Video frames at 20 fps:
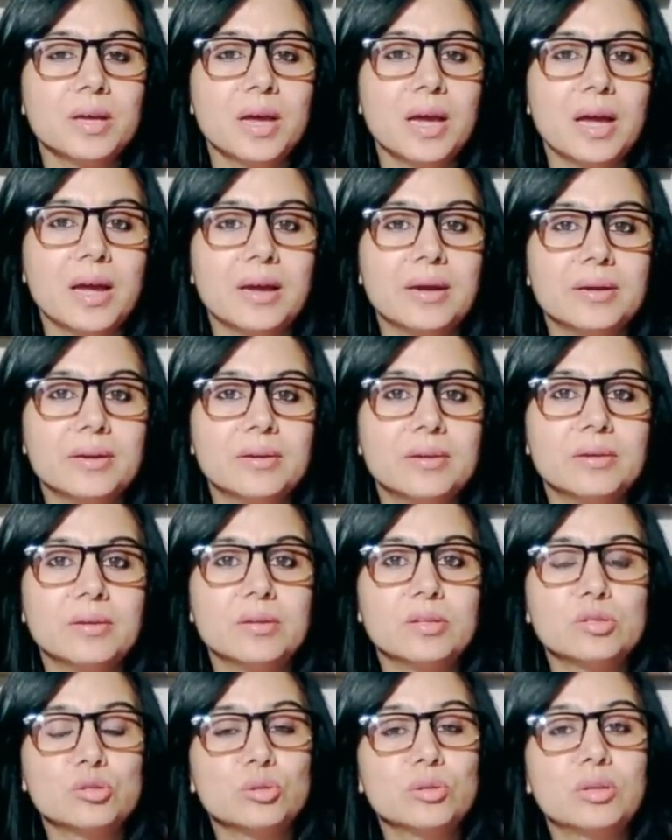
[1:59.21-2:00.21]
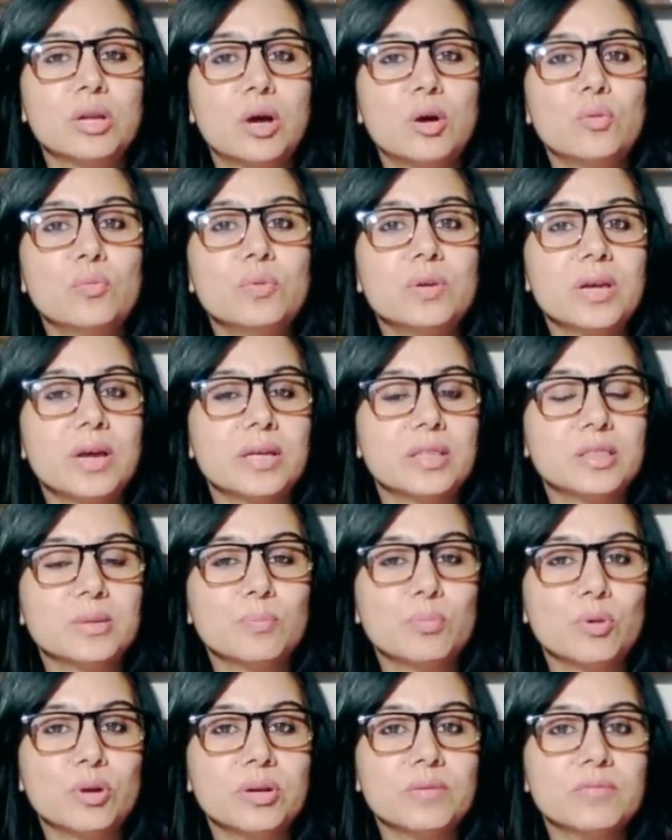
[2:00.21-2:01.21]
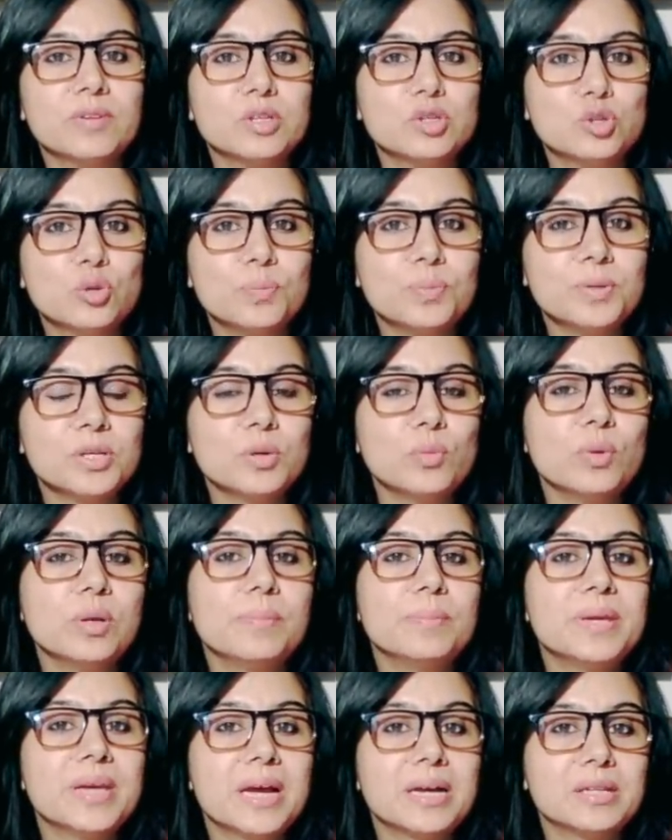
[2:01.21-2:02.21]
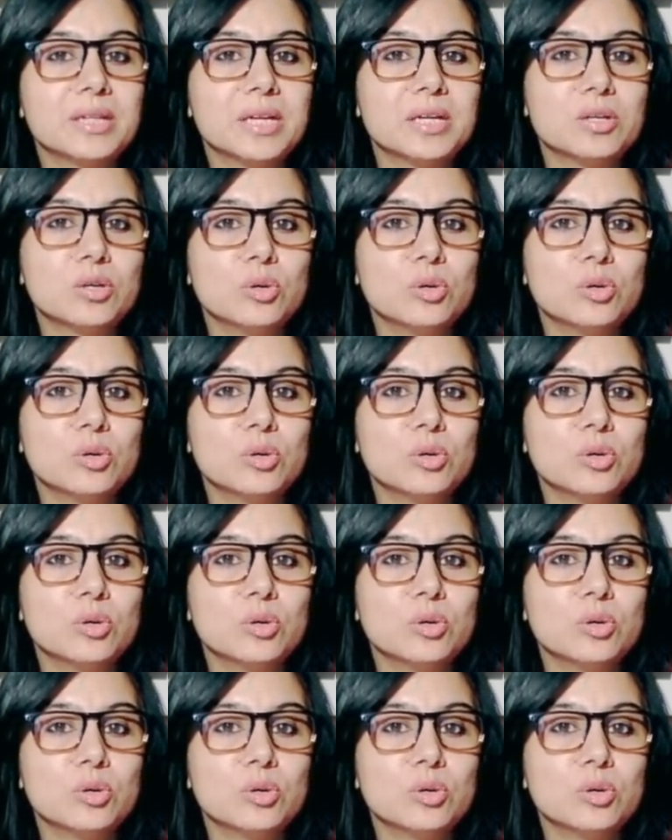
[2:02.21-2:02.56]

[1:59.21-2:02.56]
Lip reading: And so now we are at the point where Jupiter will be at that